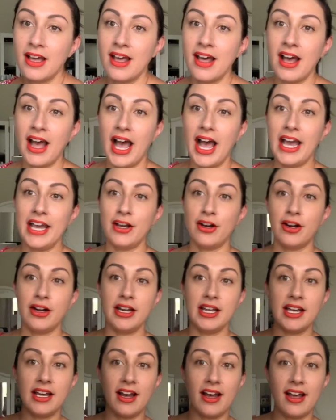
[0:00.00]
I already
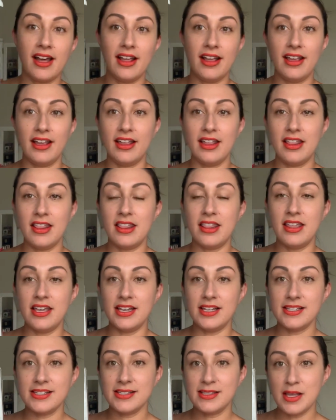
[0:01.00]
got
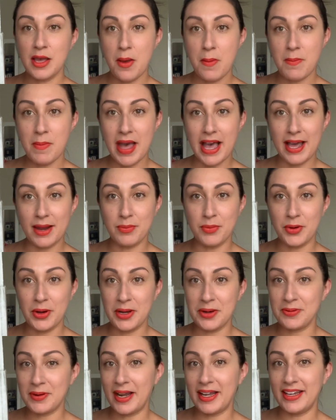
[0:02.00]
this bad boy
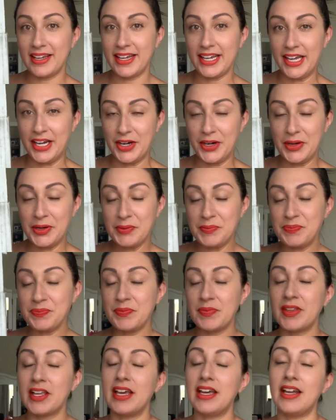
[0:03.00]
right here,
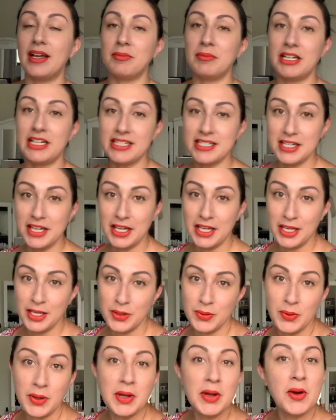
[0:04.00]
and I'm going to tell
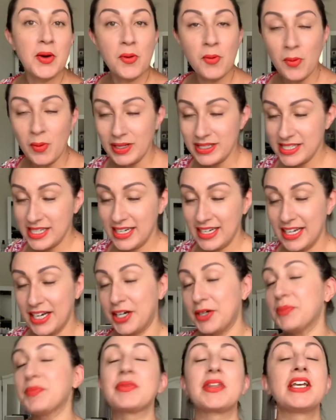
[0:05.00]
you what's in here.
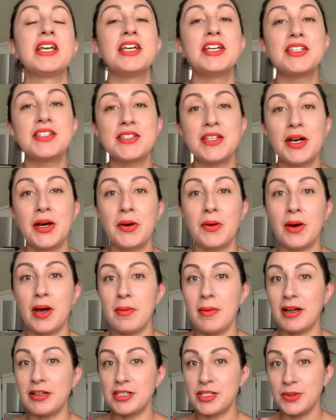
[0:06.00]
So
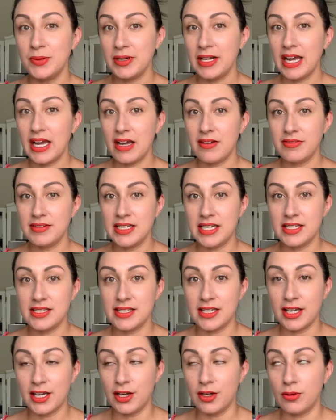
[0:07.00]
about 2.5 days
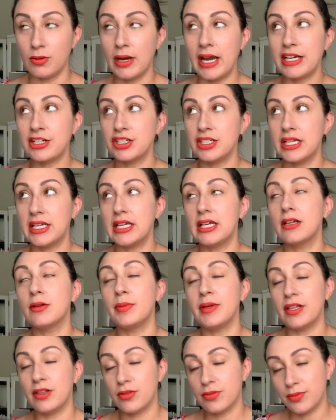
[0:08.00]
ago, actually it'll
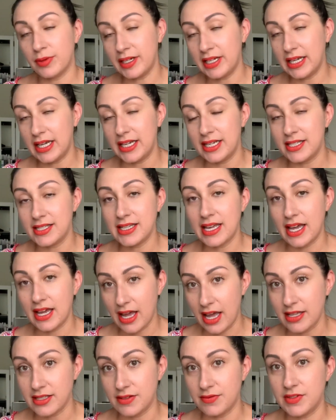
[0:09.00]
be 3 days
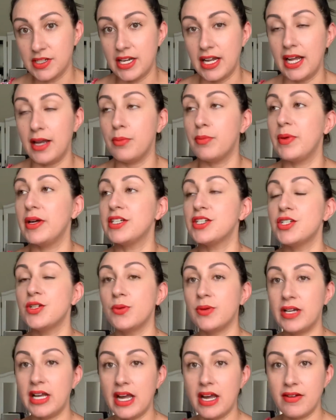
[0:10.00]
as of today, but
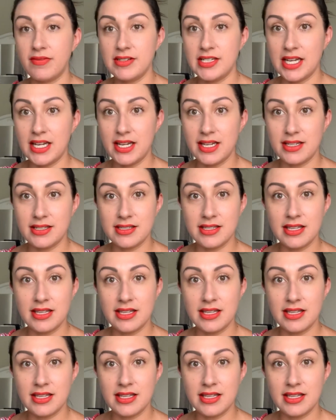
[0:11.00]
2.5 days